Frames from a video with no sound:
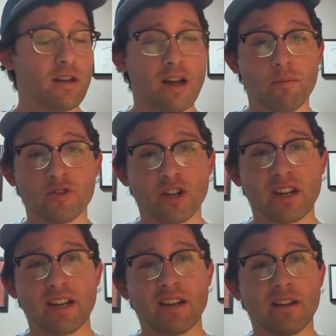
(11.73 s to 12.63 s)
I'm
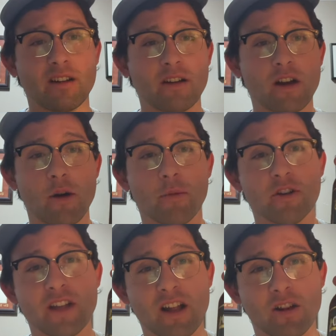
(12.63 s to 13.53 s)
drinking a
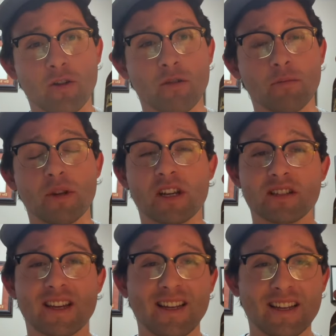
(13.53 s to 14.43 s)
Modelo because
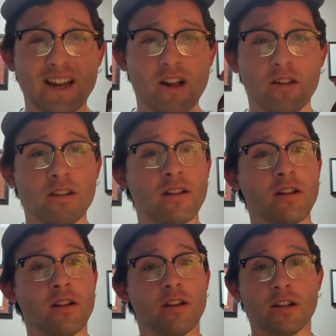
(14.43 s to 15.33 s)
Keenan Allen,
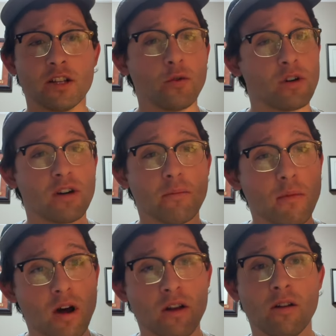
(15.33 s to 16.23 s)
you were a
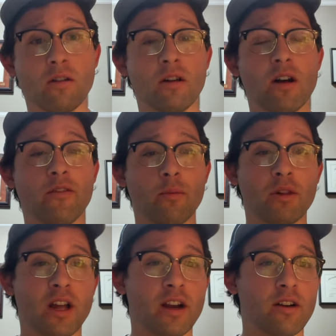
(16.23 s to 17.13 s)
model of a
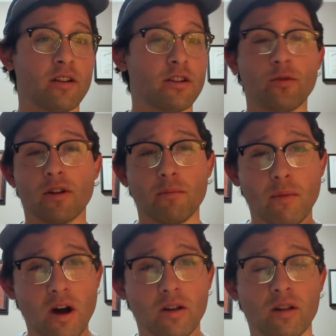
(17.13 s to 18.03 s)
player. You were a
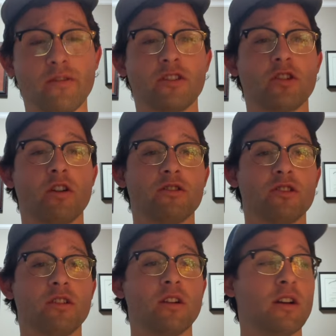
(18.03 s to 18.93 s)
model of a
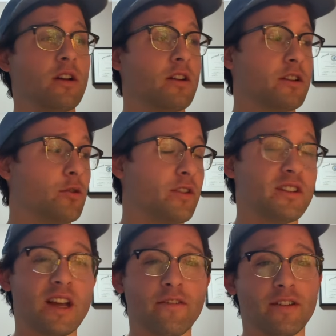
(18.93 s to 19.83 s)
Charger. You were the
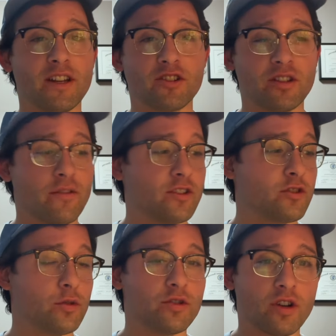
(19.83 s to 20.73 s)
definition of a
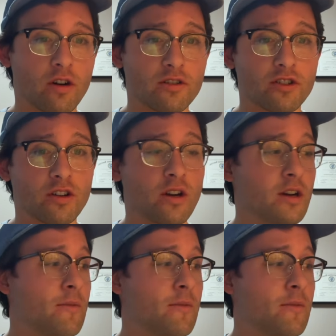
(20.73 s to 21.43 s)
true Charger.